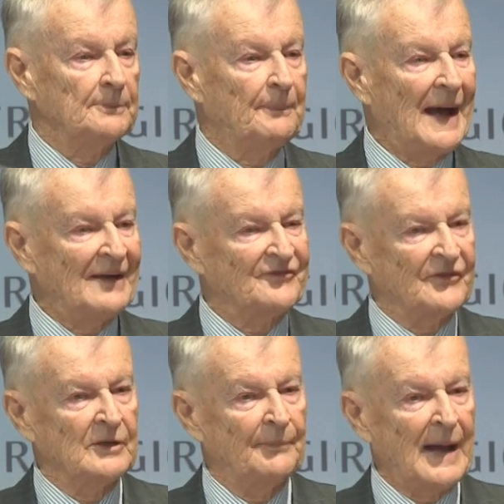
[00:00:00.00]
uh,
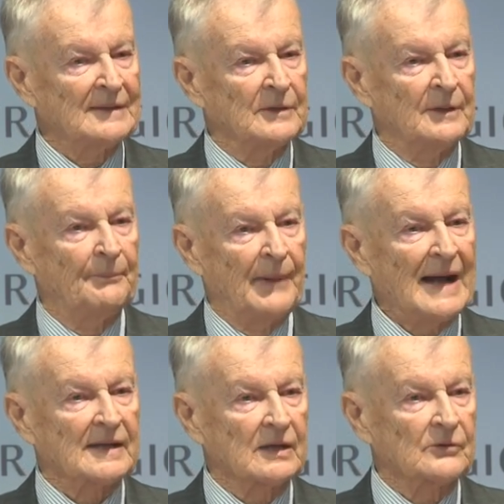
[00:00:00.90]
back, uh,
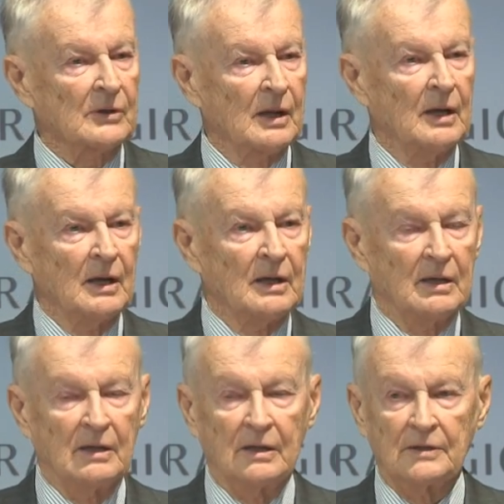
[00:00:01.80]
backing
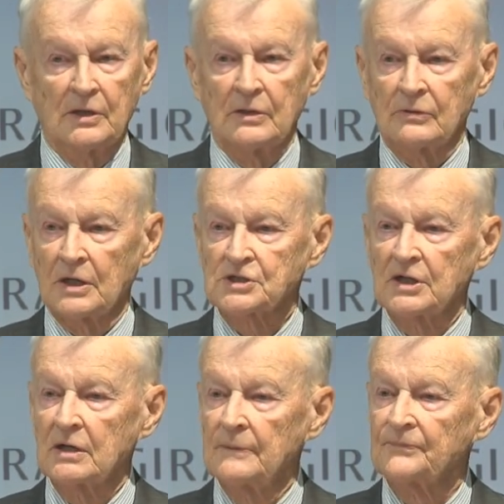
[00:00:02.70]
uh,
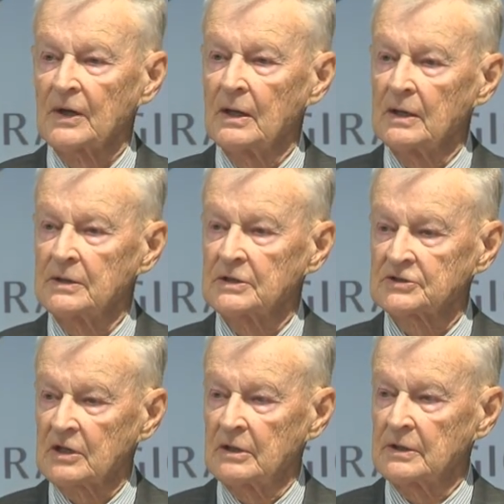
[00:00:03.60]
Russia in
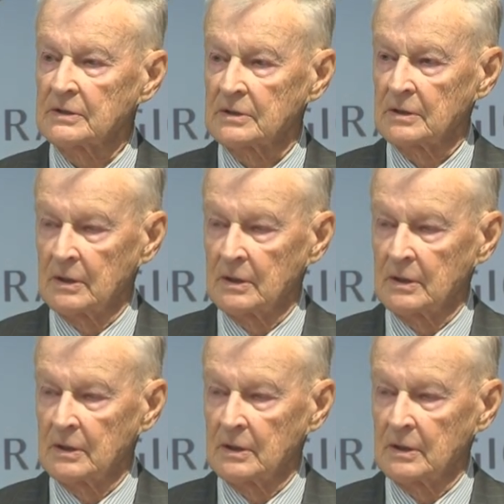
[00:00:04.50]
its current